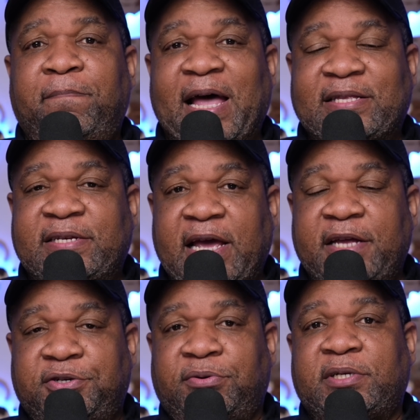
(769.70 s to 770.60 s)
That's
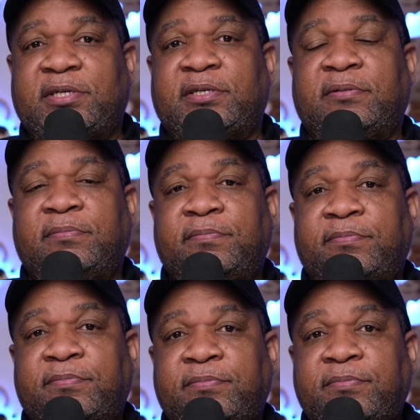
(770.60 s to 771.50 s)
dangerous.
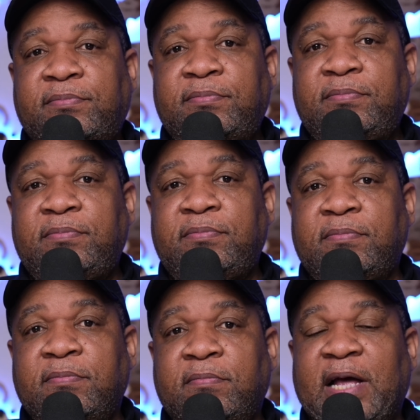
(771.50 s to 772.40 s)

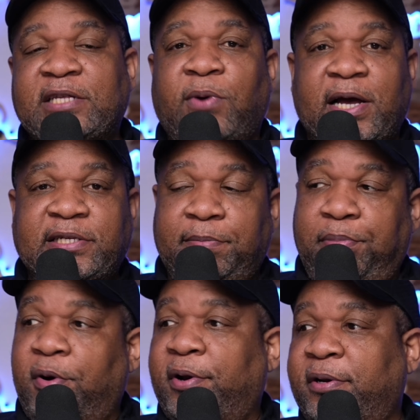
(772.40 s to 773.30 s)
That's why it's
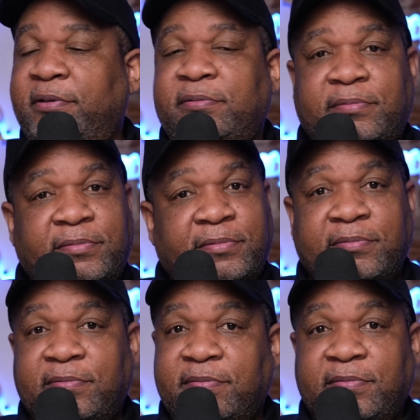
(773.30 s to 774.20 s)
important
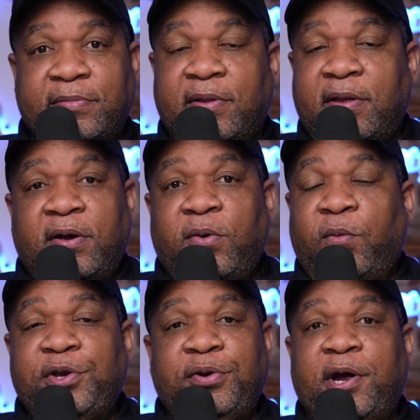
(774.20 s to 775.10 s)

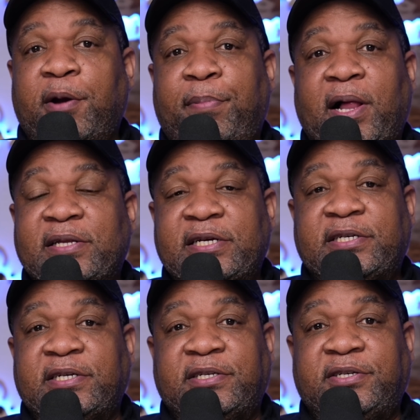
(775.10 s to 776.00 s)
when you hear
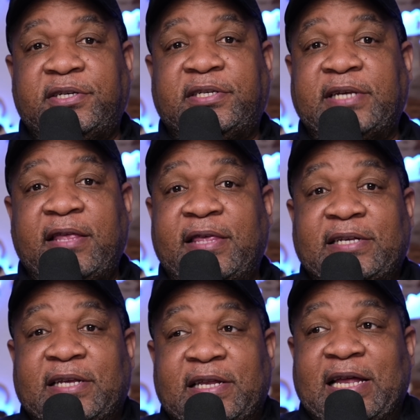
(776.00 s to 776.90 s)
politicians just say
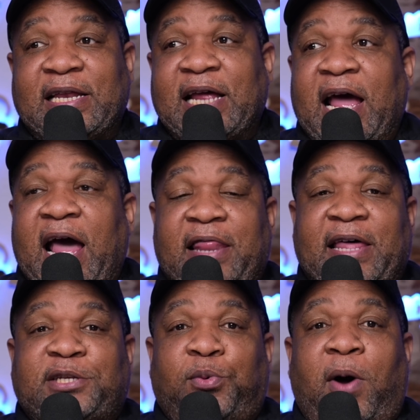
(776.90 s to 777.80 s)
things and, and
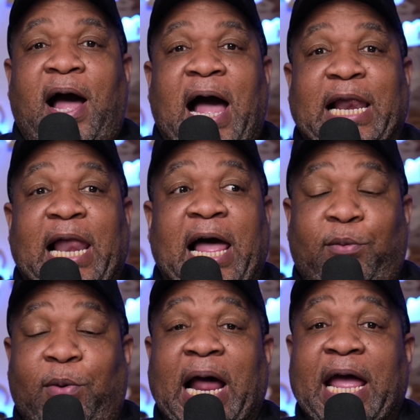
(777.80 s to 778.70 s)
that's why I
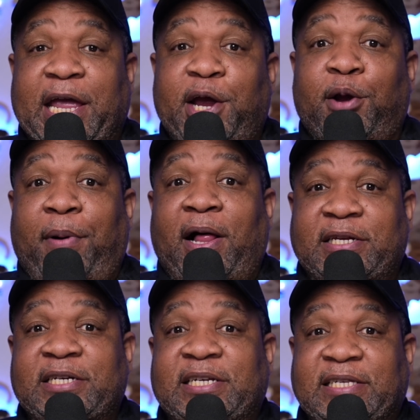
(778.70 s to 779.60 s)
like when I hear
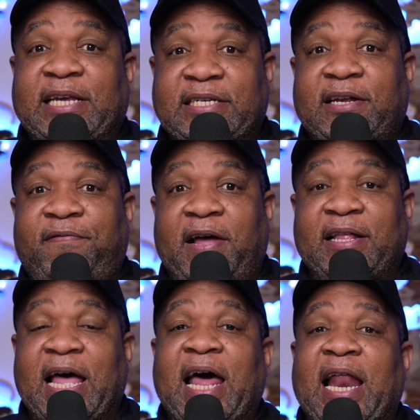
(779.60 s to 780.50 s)
politicians say stuff
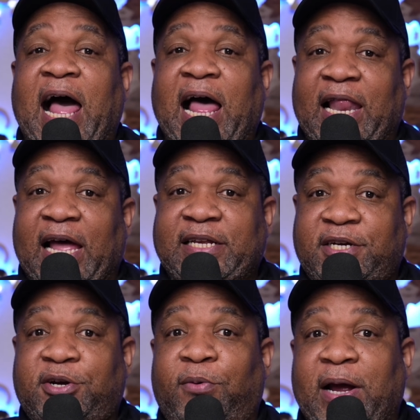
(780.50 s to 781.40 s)
like that, I like to
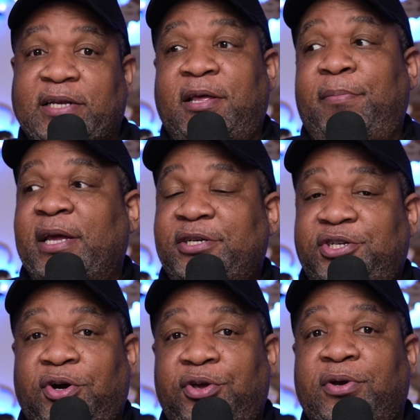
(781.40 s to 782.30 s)
correct them and
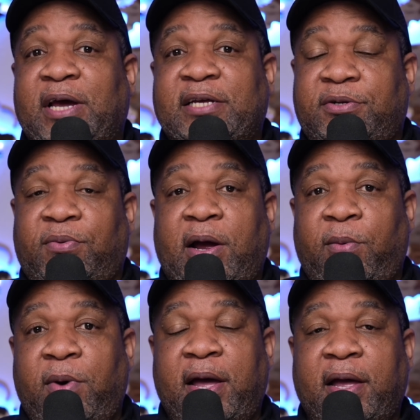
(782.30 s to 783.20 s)
show you guys the right
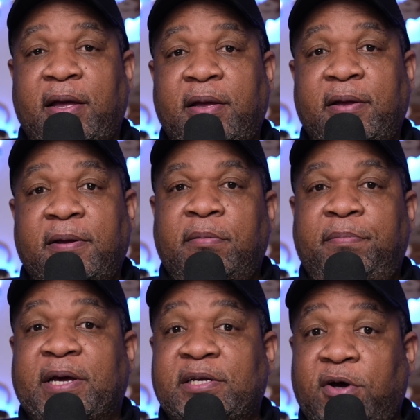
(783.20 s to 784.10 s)
way.
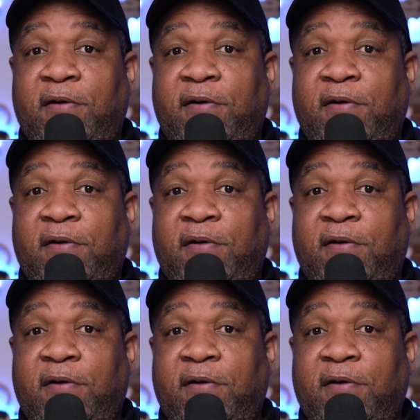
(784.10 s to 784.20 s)
Because